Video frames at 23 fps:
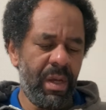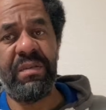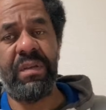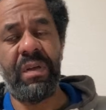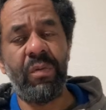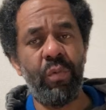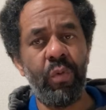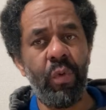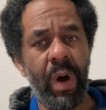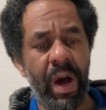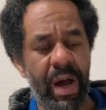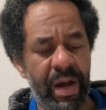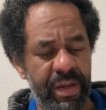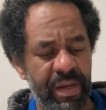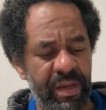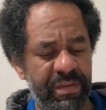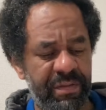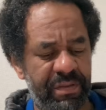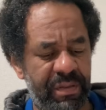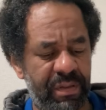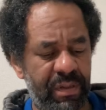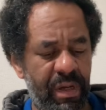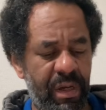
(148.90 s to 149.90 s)
Wa
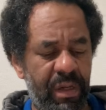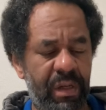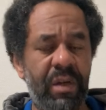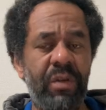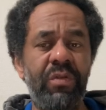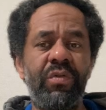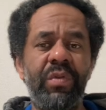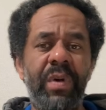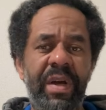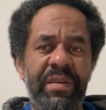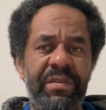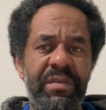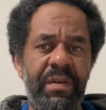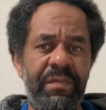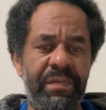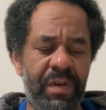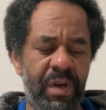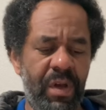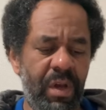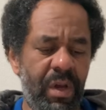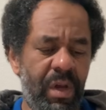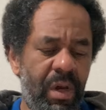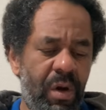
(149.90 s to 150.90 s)
is contrastive.
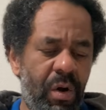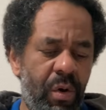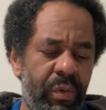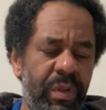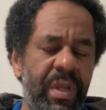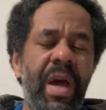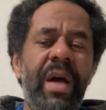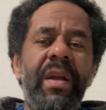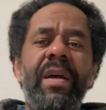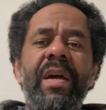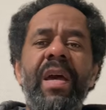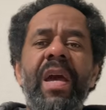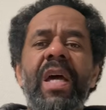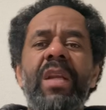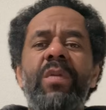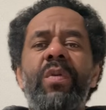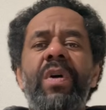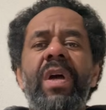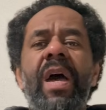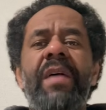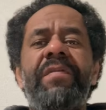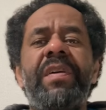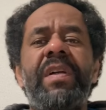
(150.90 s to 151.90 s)
On the other hand,
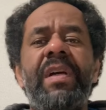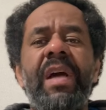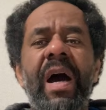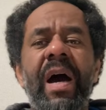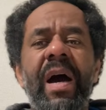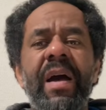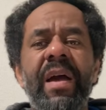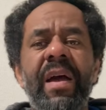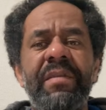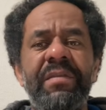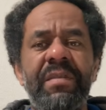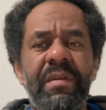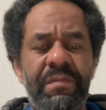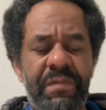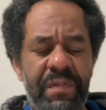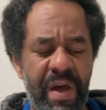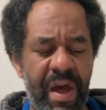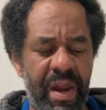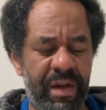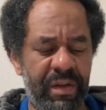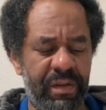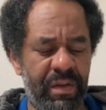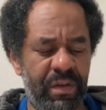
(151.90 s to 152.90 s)
we have ga as
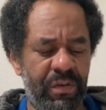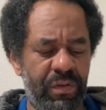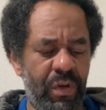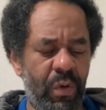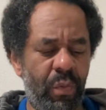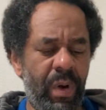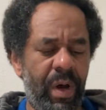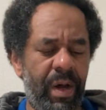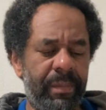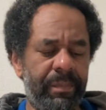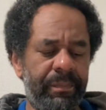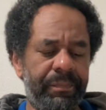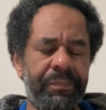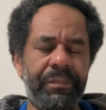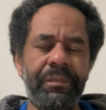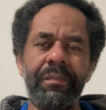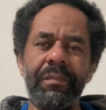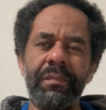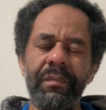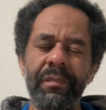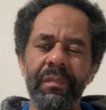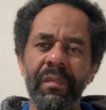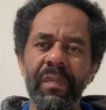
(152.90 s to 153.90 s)
emphatic. So
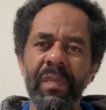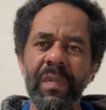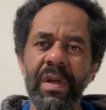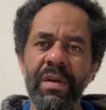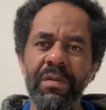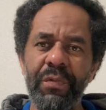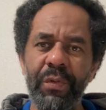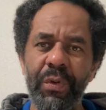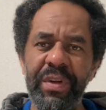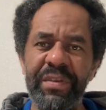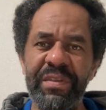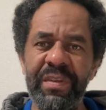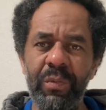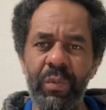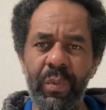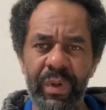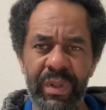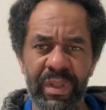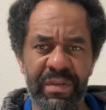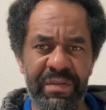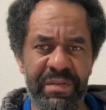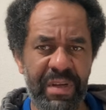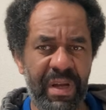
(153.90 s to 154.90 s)
for instance,
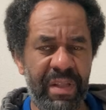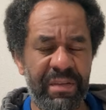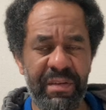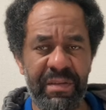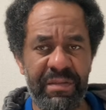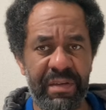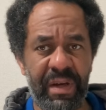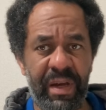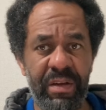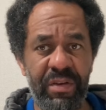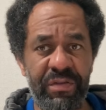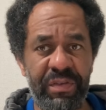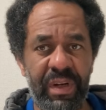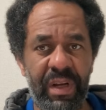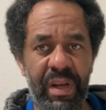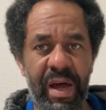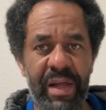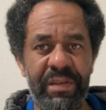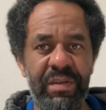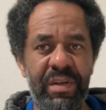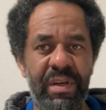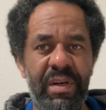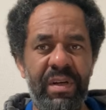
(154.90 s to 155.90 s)
one sentence I use a
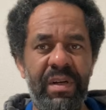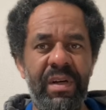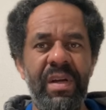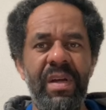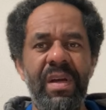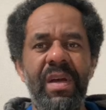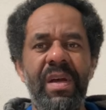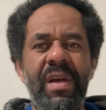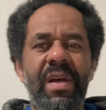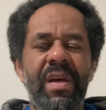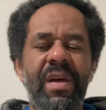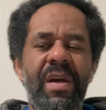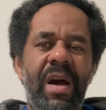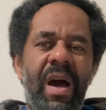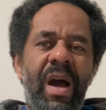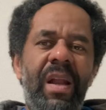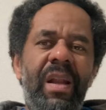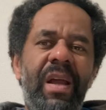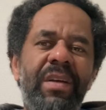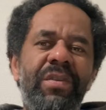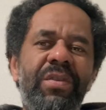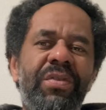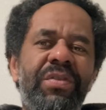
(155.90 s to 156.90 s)
lot here, I
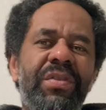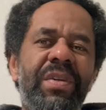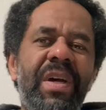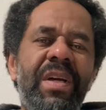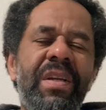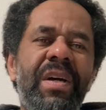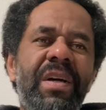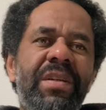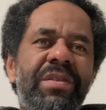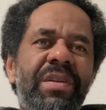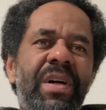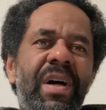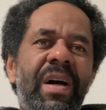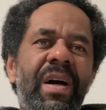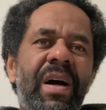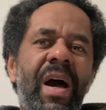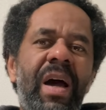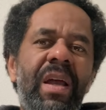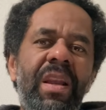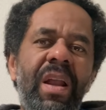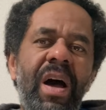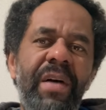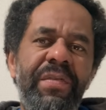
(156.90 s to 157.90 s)
like to say that
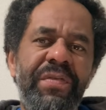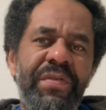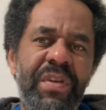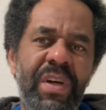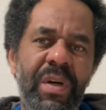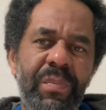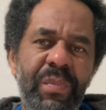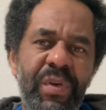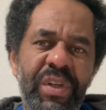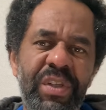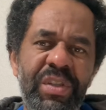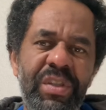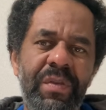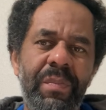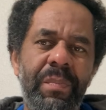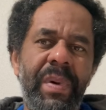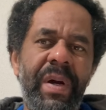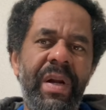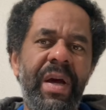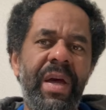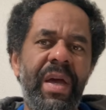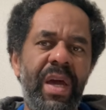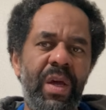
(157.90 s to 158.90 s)
I love summers,
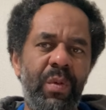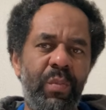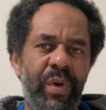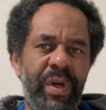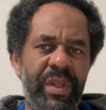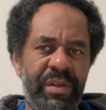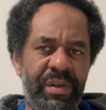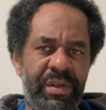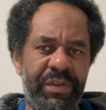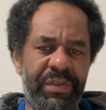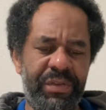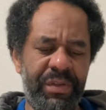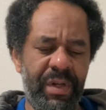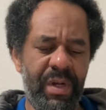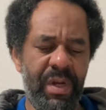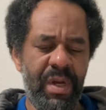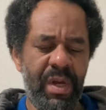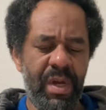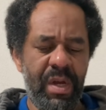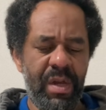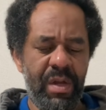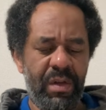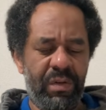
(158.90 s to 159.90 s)
but I hate winters.
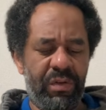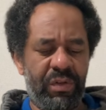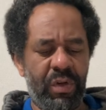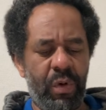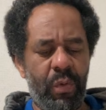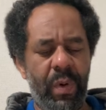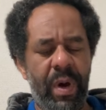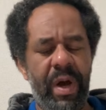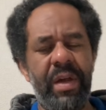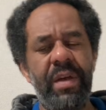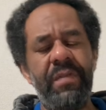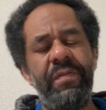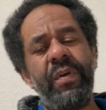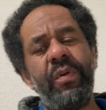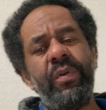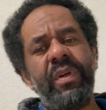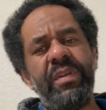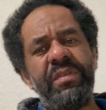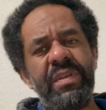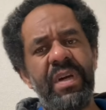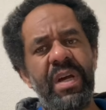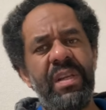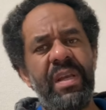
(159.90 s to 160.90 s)
So if I want to
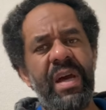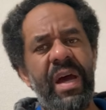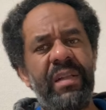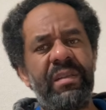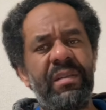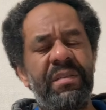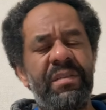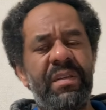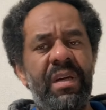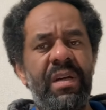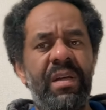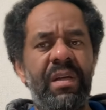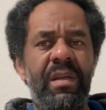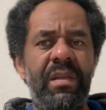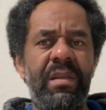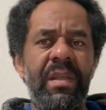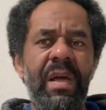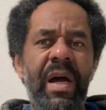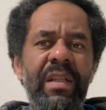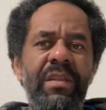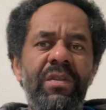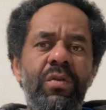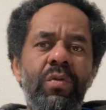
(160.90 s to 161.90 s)
say that, I say
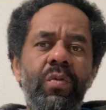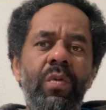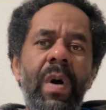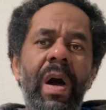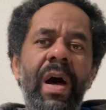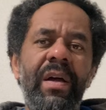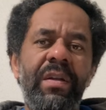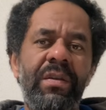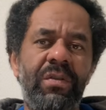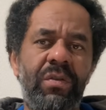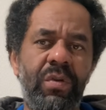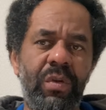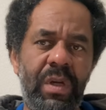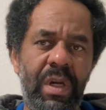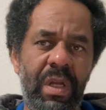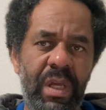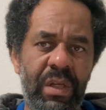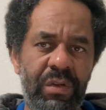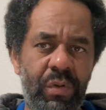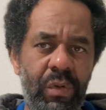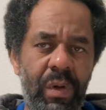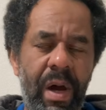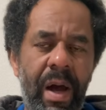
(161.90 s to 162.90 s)
natsu wa suki
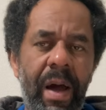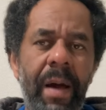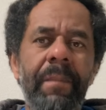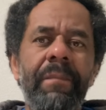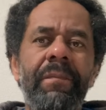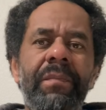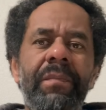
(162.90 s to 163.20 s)
desu ga,